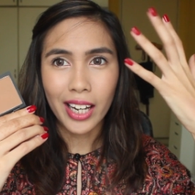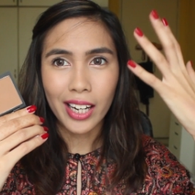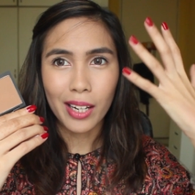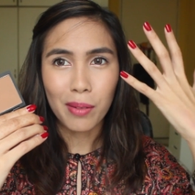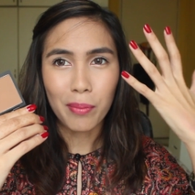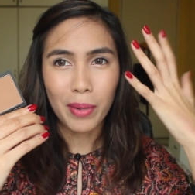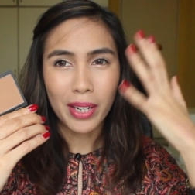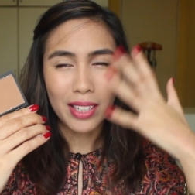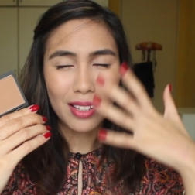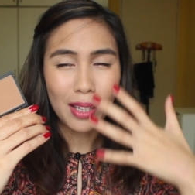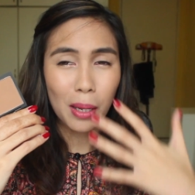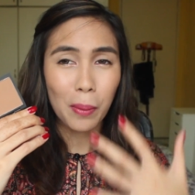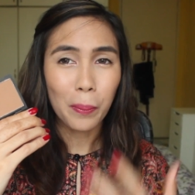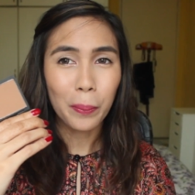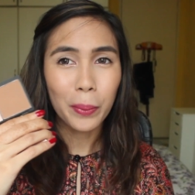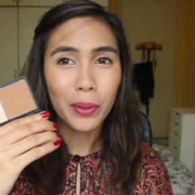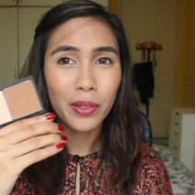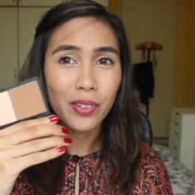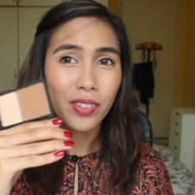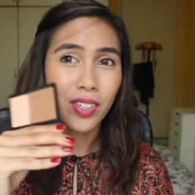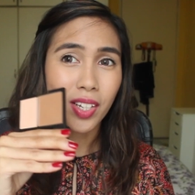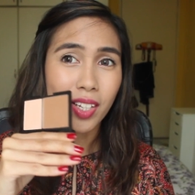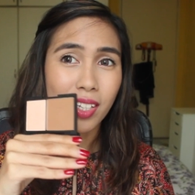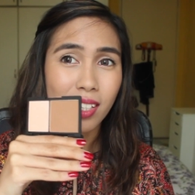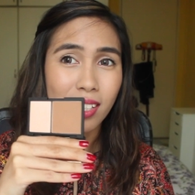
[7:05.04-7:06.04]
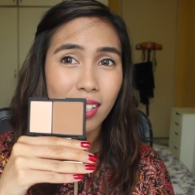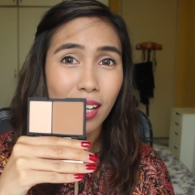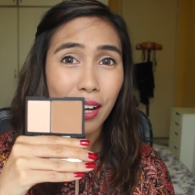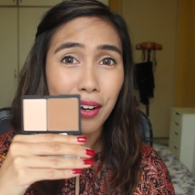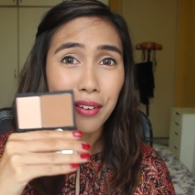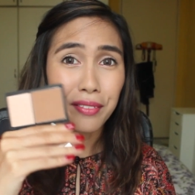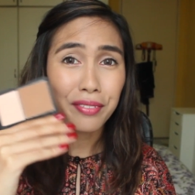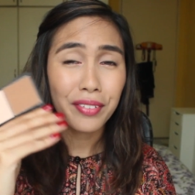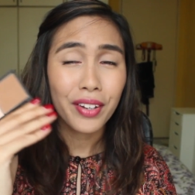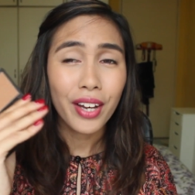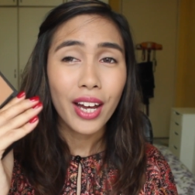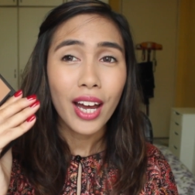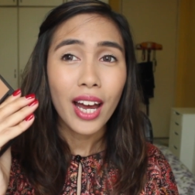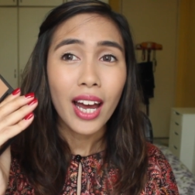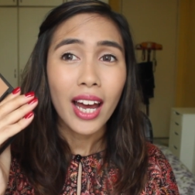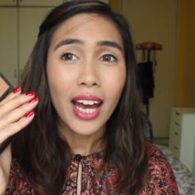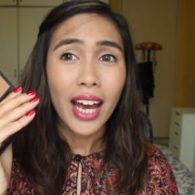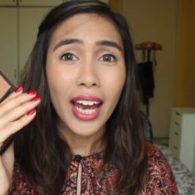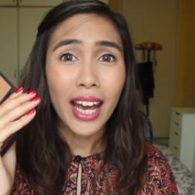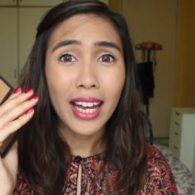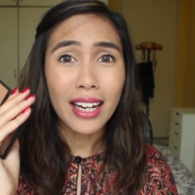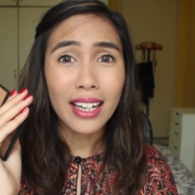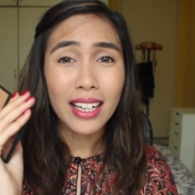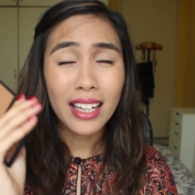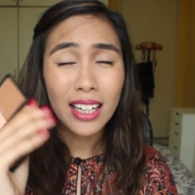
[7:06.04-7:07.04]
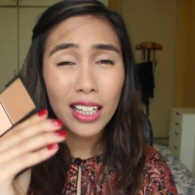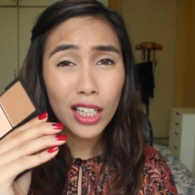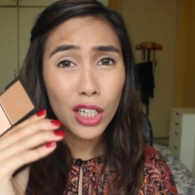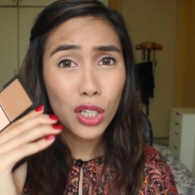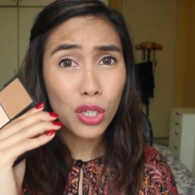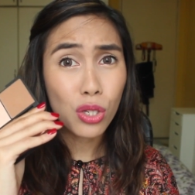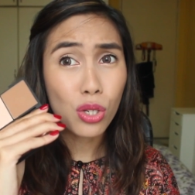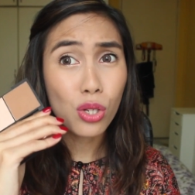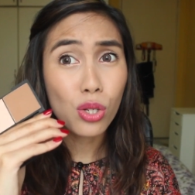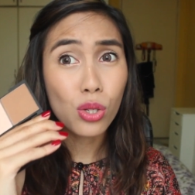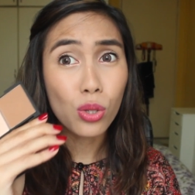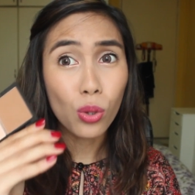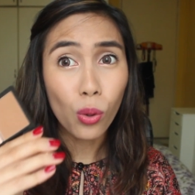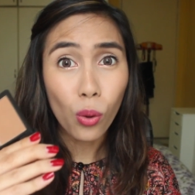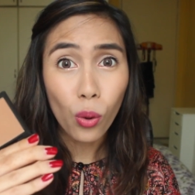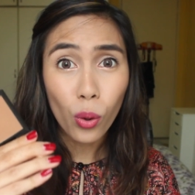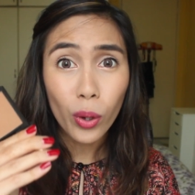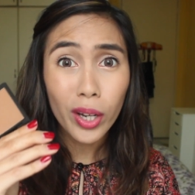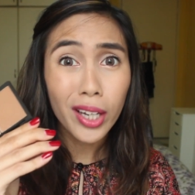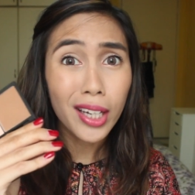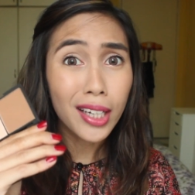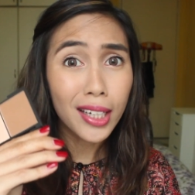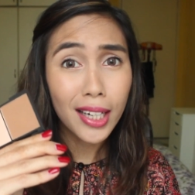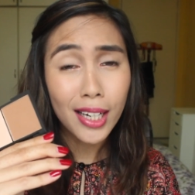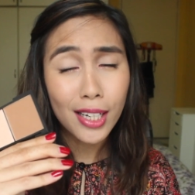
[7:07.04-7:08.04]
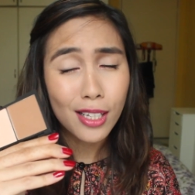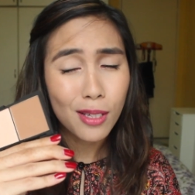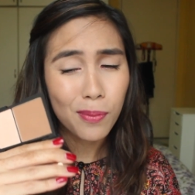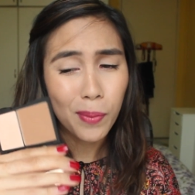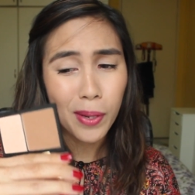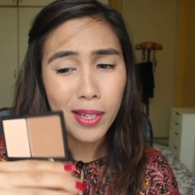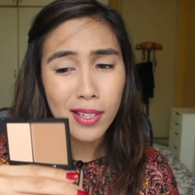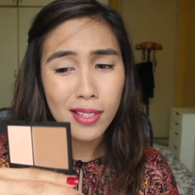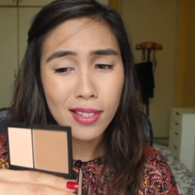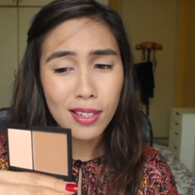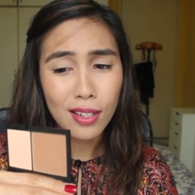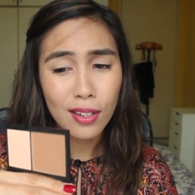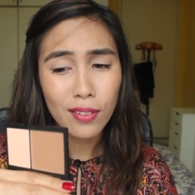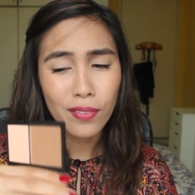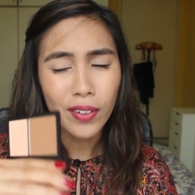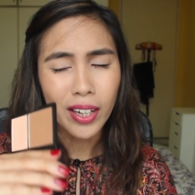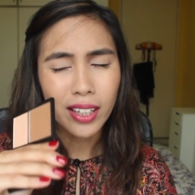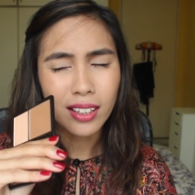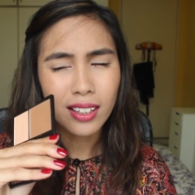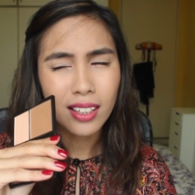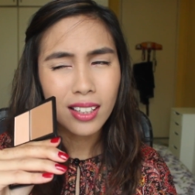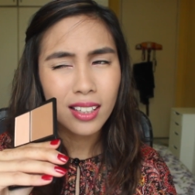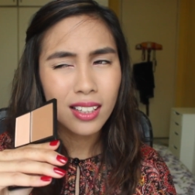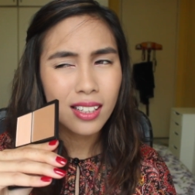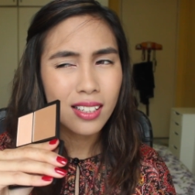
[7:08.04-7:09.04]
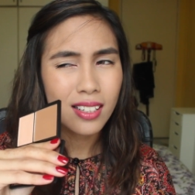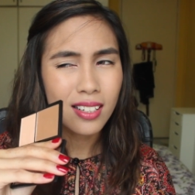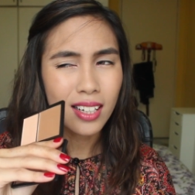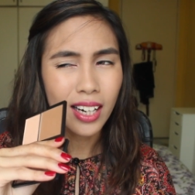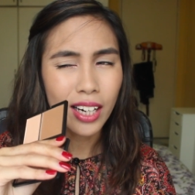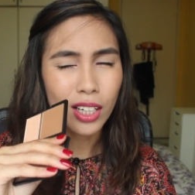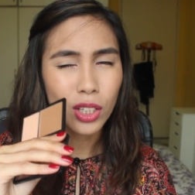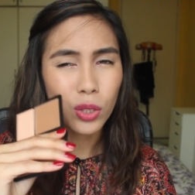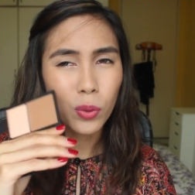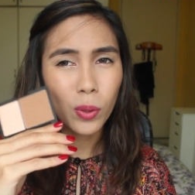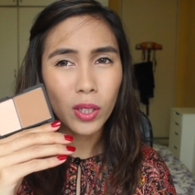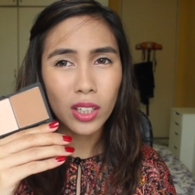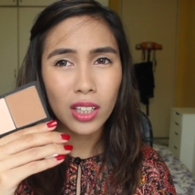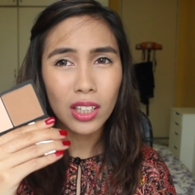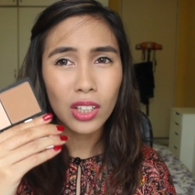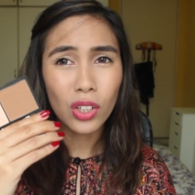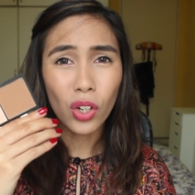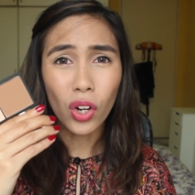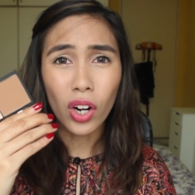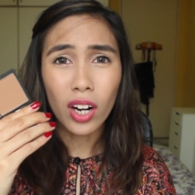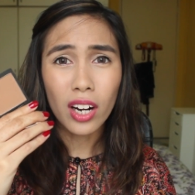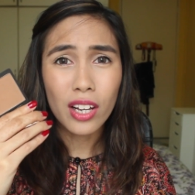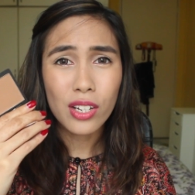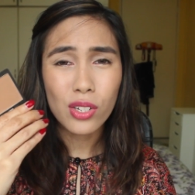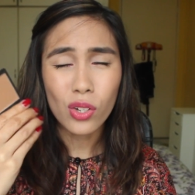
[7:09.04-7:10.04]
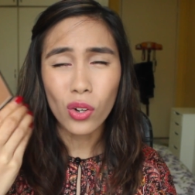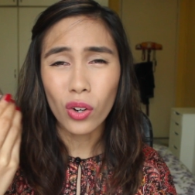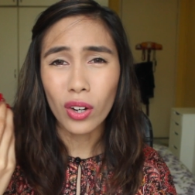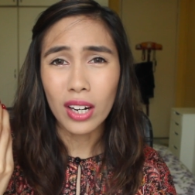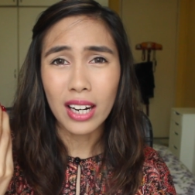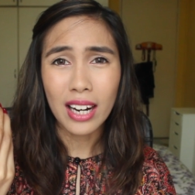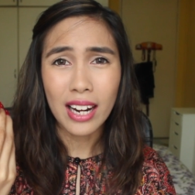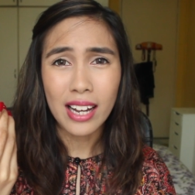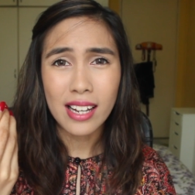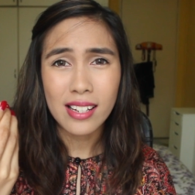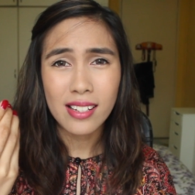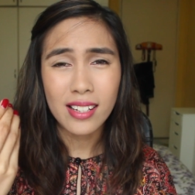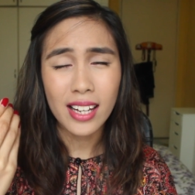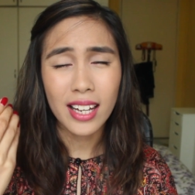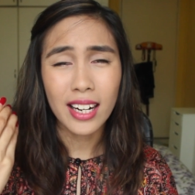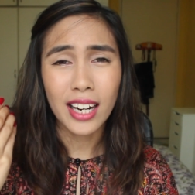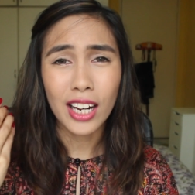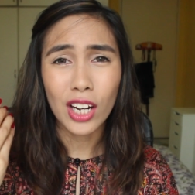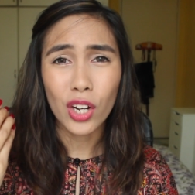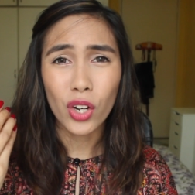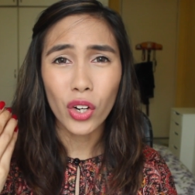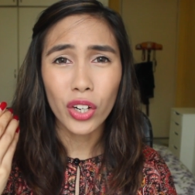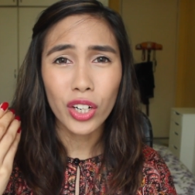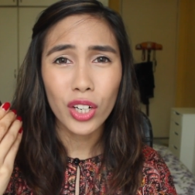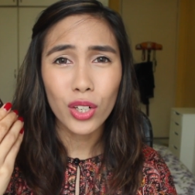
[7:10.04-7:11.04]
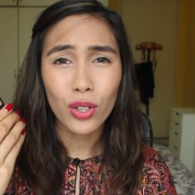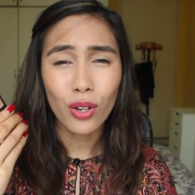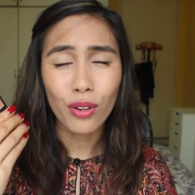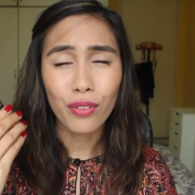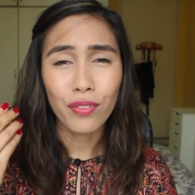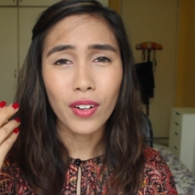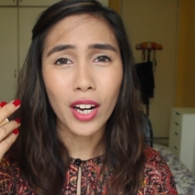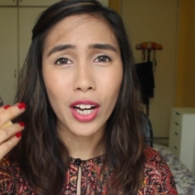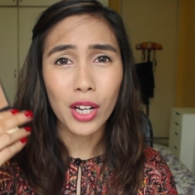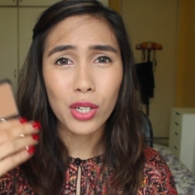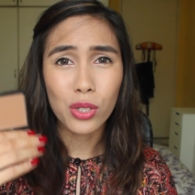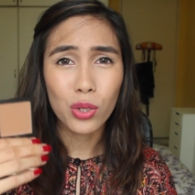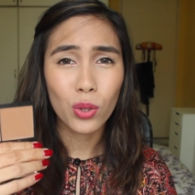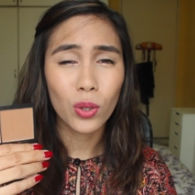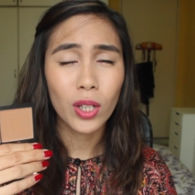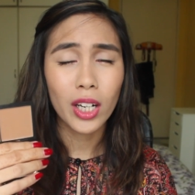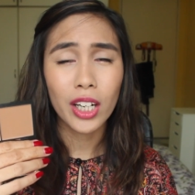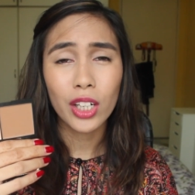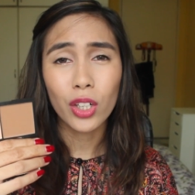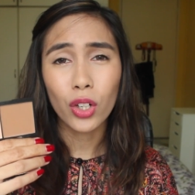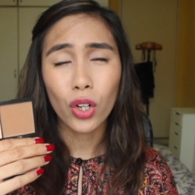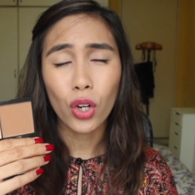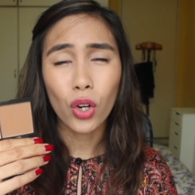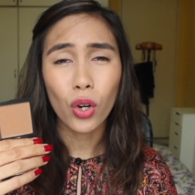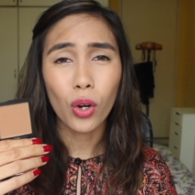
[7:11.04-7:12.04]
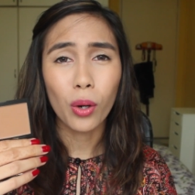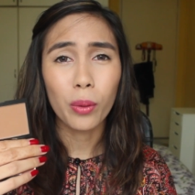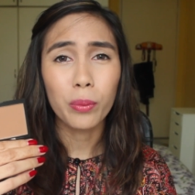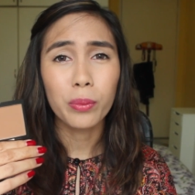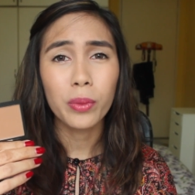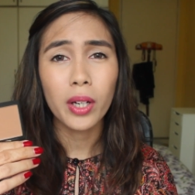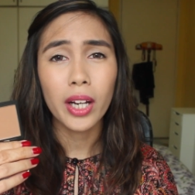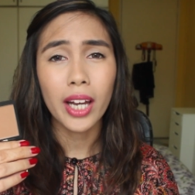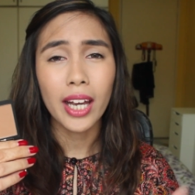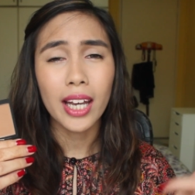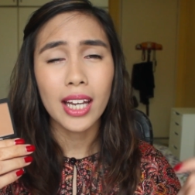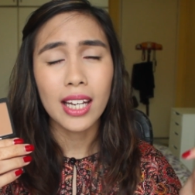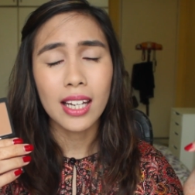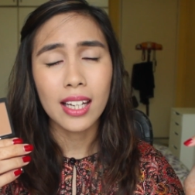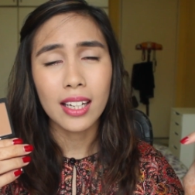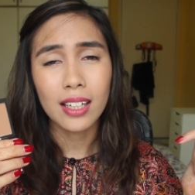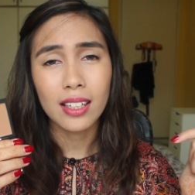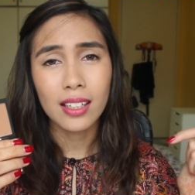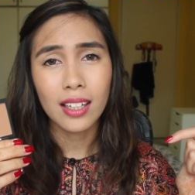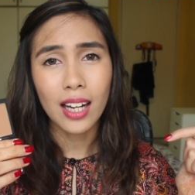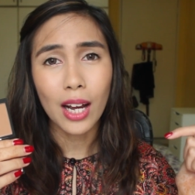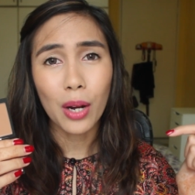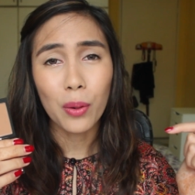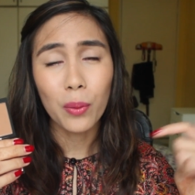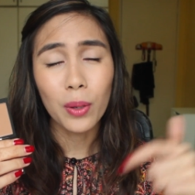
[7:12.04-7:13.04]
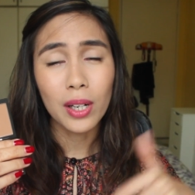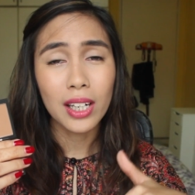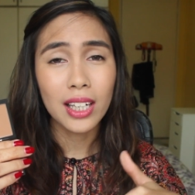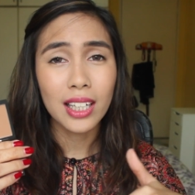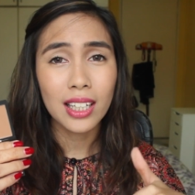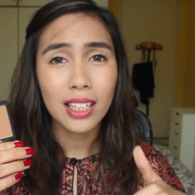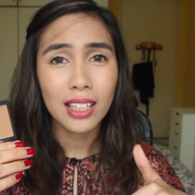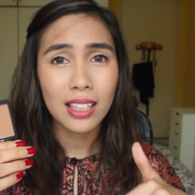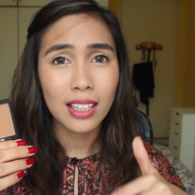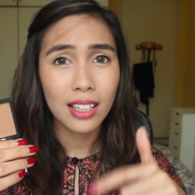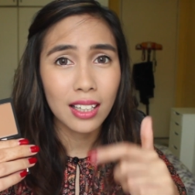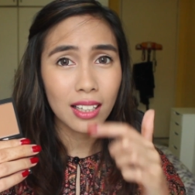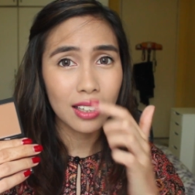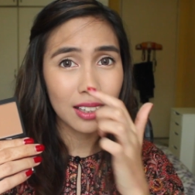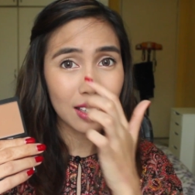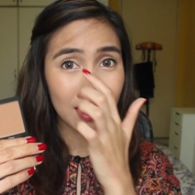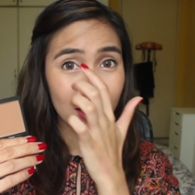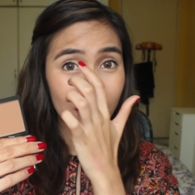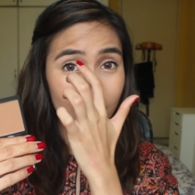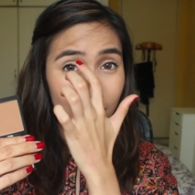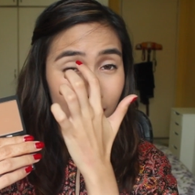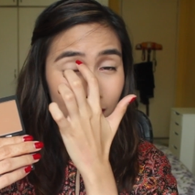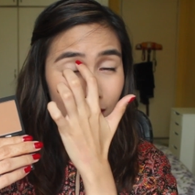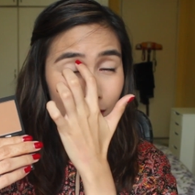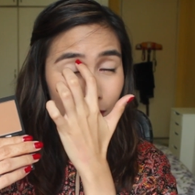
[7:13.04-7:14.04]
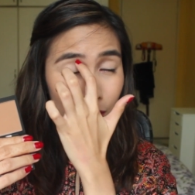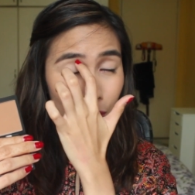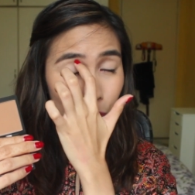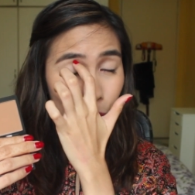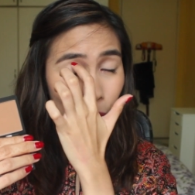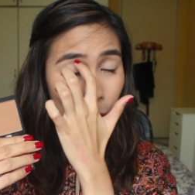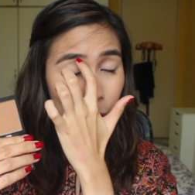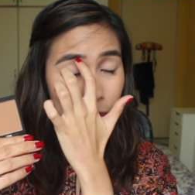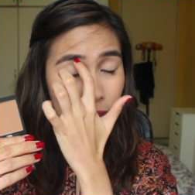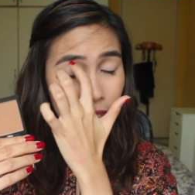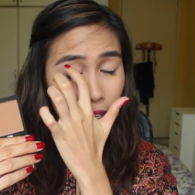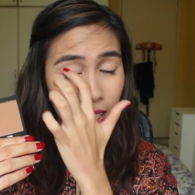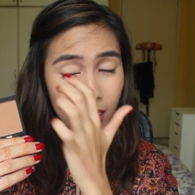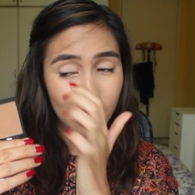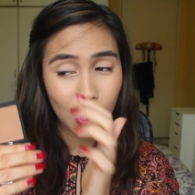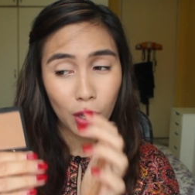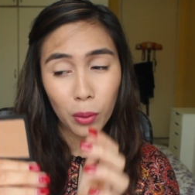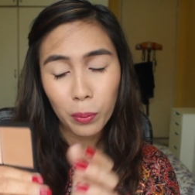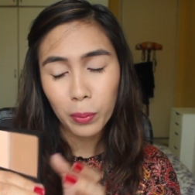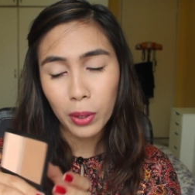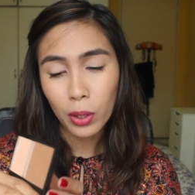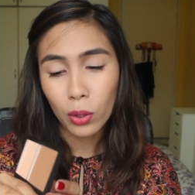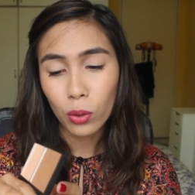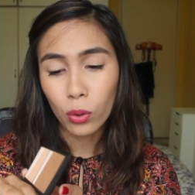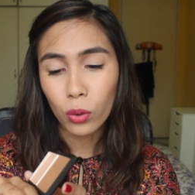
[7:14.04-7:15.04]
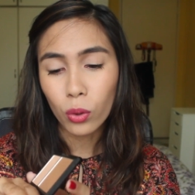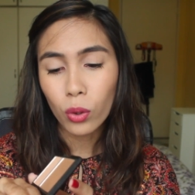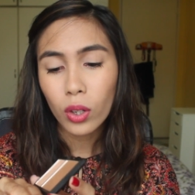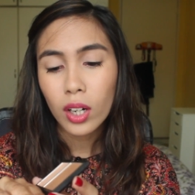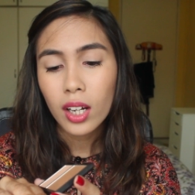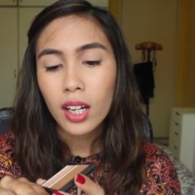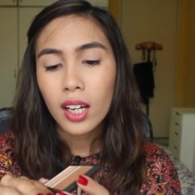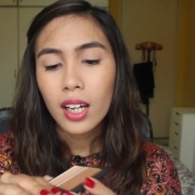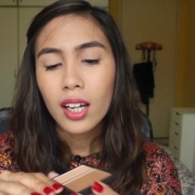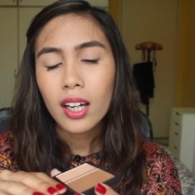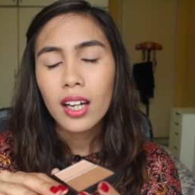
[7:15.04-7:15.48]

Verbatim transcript: like my temples and stuff and it is so inexpensive I think it's like $20 or less and I got it off luxola.com and I will link the website down below